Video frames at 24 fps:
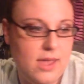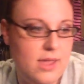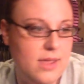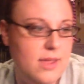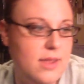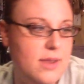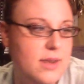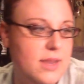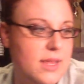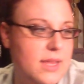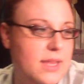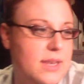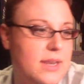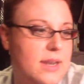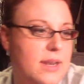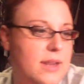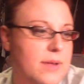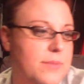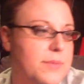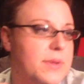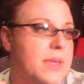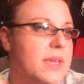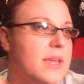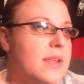and I ended
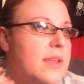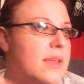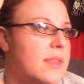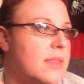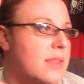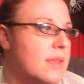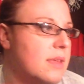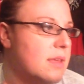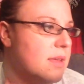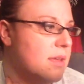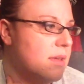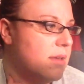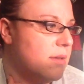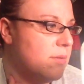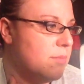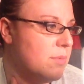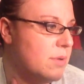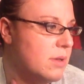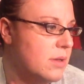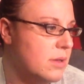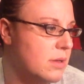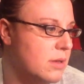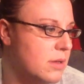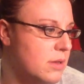up getting
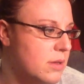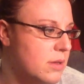them